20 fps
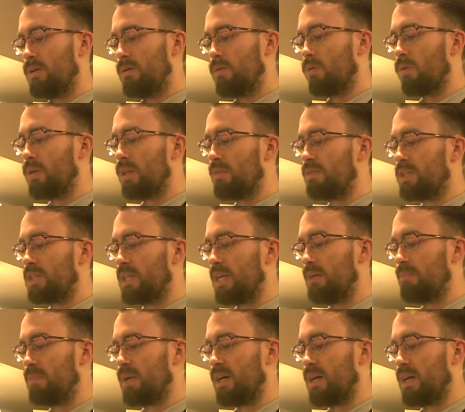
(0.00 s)
or left
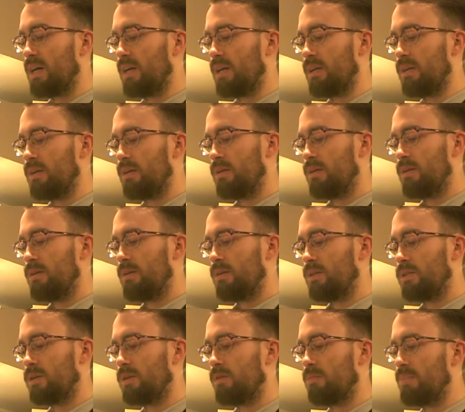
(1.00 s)
shape behind,
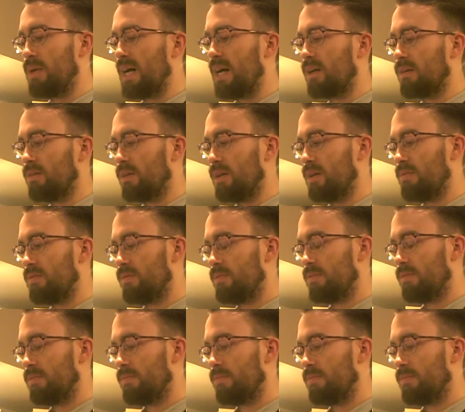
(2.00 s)
turn back left,